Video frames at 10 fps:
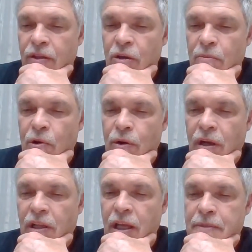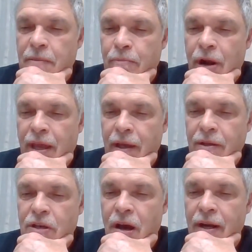New Moon, Eclipse, and
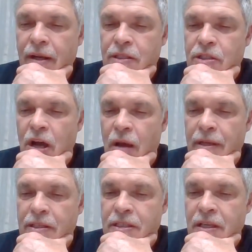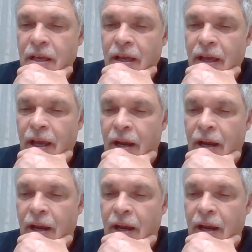Breaking Dawn installments